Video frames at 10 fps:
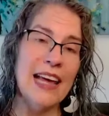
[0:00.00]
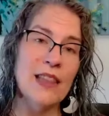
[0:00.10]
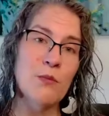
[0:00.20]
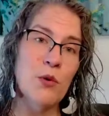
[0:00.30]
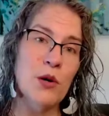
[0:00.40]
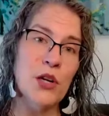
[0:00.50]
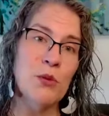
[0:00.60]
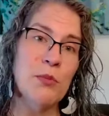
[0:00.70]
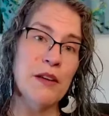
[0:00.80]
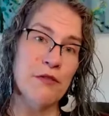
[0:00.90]
And the more
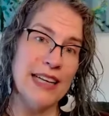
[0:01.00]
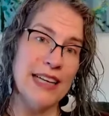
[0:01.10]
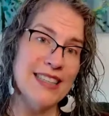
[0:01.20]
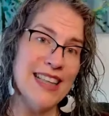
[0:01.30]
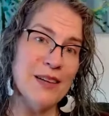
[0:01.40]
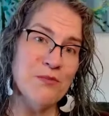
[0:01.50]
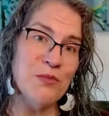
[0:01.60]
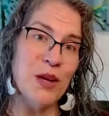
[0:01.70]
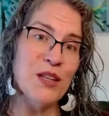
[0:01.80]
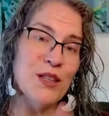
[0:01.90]
you befriend
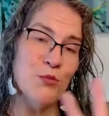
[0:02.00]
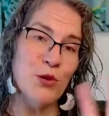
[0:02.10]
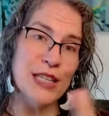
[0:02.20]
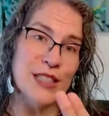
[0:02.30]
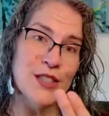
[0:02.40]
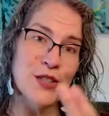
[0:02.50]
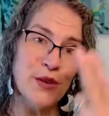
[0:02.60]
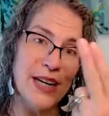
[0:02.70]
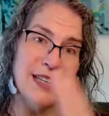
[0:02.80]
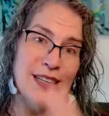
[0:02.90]
them, the more
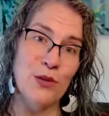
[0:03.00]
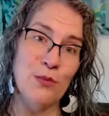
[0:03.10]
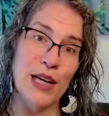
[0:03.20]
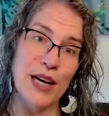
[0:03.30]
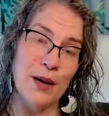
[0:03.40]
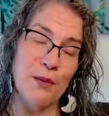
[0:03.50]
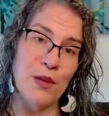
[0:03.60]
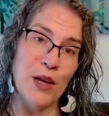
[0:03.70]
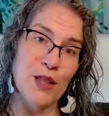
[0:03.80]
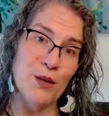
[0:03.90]
integrated you
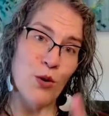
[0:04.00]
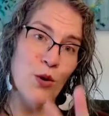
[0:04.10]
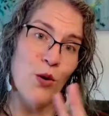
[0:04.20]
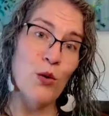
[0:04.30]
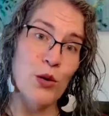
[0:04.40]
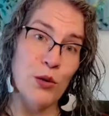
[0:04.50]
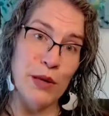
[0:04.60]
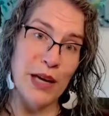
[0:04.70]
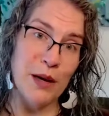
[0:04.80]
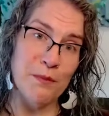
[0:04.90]
become and the more whole you
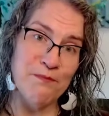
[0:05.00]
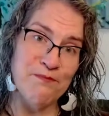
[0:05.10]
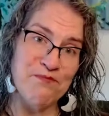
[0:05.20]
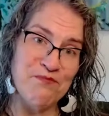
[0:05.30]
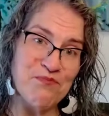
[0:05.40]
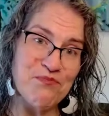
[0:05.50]
become.